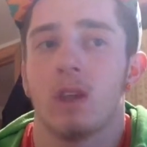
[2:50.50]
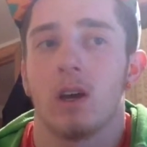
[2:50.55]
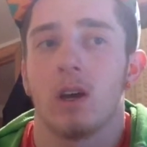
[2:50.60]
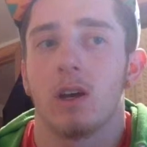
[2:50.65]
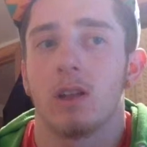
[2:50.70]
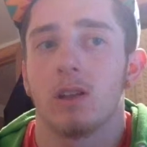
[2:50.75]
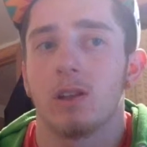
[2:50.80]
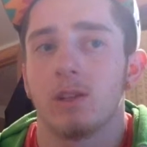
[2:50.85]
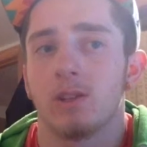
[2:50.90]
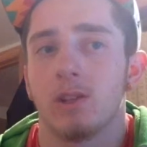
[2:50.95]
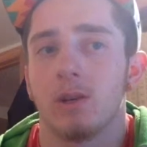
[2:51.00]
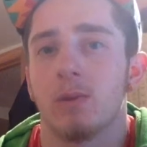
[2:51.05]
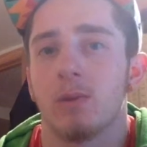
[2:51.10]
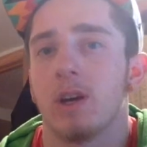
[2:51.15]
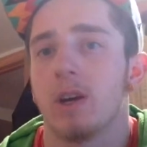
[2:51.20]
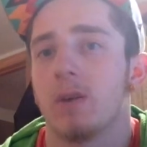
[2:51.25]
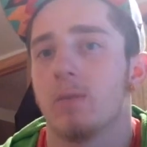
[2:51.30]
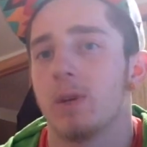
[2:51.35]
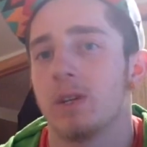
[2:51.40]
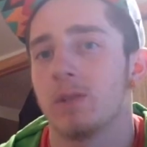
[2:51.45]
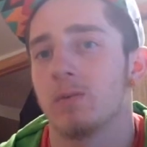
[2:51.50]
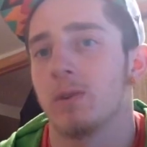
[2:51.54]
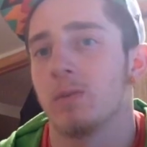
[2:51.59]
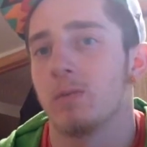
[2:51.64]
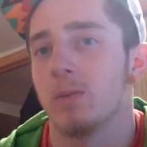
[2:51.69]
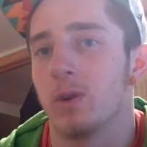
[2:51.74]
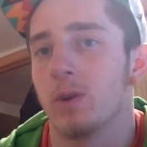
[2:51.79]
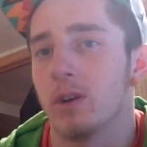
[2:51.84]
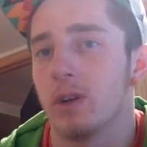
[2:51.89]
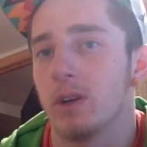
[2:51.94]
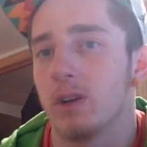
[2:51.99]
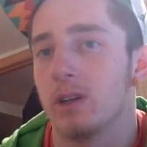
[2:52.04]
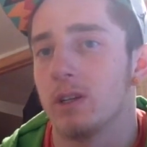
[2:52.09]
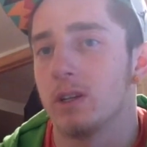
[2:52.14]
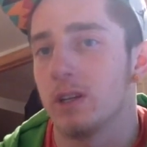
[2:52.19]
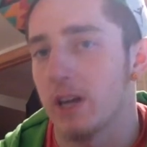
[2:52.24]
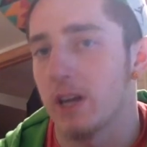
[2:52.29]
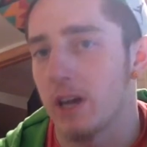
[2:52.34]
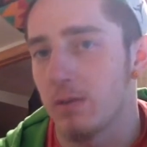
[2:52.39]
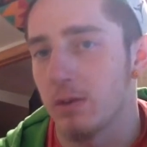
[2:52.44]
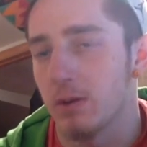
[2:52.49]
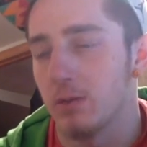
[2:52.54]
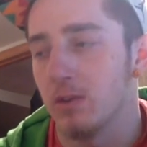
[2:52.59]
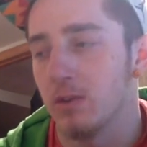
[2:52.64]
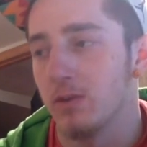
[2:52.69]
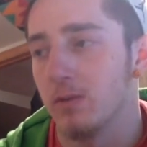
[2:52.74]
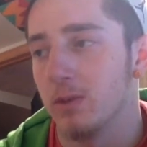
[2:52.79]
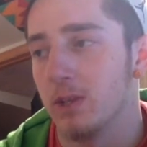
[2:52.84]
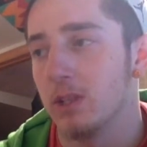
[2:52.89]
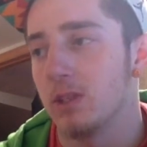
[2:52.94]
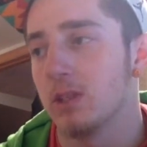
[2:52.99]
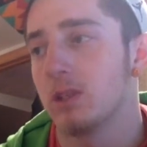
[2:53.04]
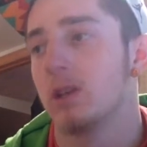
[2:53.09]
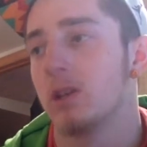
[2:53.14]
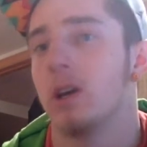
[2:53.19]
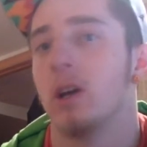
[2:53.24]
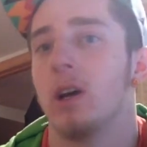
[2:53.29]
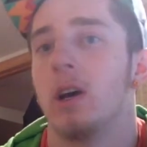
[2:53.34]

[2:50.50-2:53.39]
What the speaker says: These two become much more important in dynamic movements.